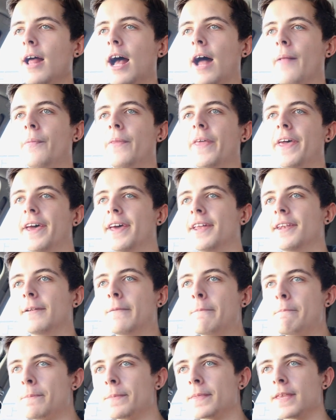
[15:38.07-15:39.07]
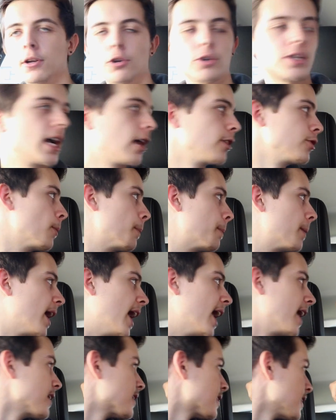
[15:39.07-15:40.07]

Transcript: and then look out your back